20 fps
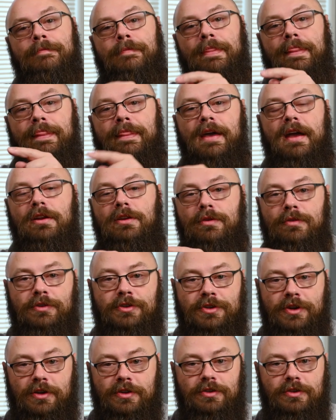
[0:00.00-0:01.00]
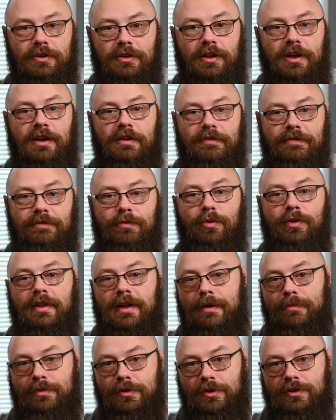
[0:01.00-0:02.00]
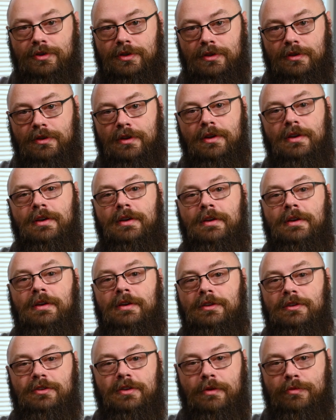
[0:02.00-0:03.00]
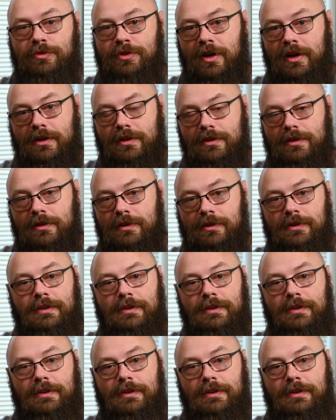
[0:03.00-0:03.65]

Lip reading: then you adjust your light for that person, subject,